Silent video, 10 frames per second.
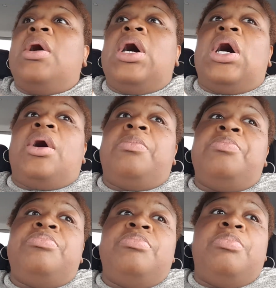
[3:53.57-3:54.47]

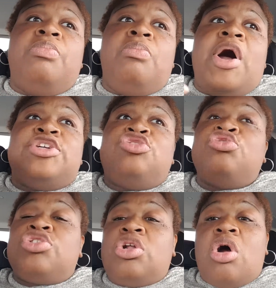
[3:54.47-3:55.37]
um my
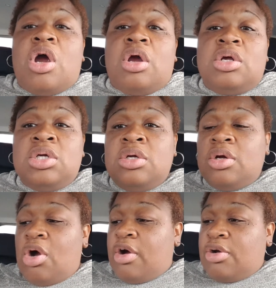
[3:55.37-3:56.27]
children are
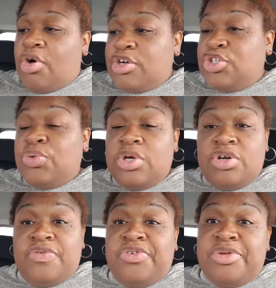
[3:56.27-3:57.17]
are are doing
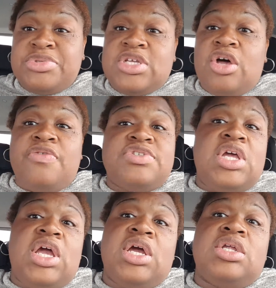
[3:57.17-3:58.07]
good for themselves
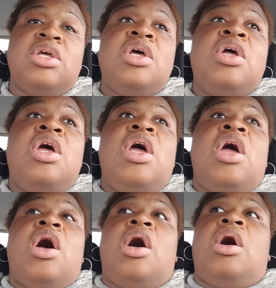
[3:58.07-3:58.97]
and
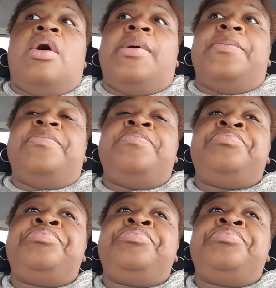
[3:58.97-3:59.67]
um